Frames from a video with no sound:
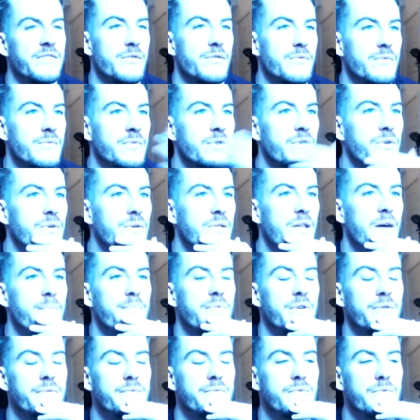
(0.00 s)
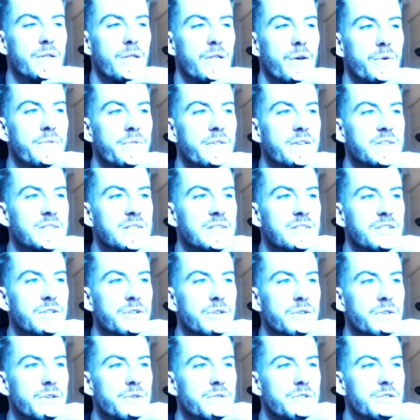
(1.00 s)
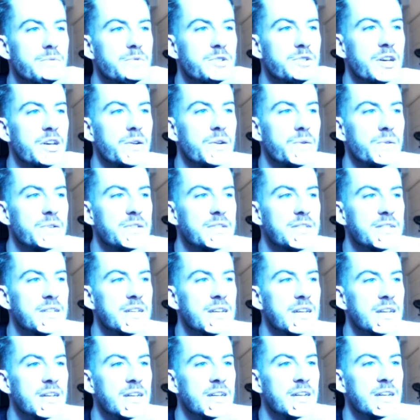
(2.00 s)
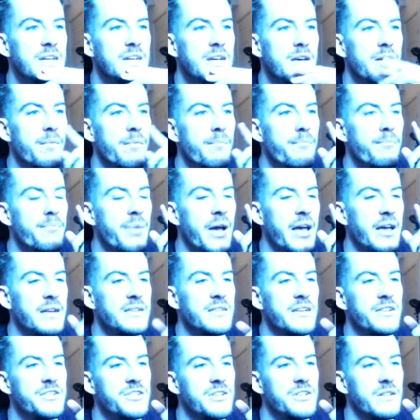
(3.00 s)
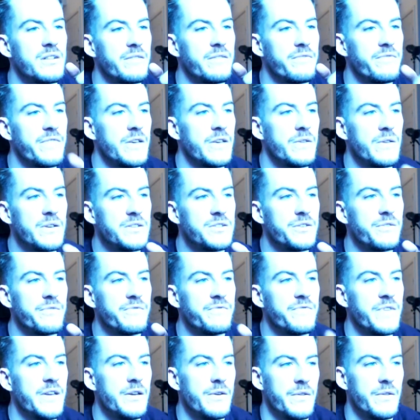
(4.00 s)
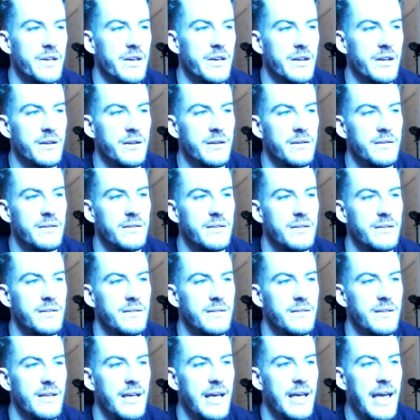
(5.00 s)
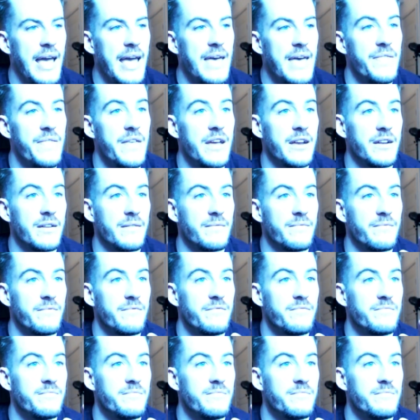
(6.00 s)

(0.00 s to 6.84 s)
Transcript: you upload reload this to your YouTube channel, is pay attention to the feelings you're feeling, and then